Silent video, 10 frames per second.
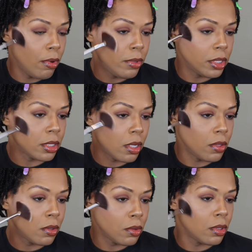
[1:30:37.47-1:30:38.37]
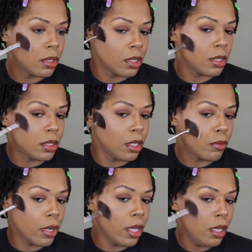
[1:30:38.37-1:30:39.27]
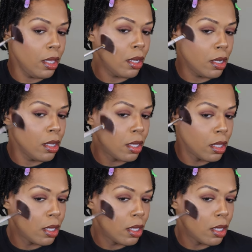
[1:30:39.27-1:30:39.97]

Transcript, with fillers: We just gonna sit right here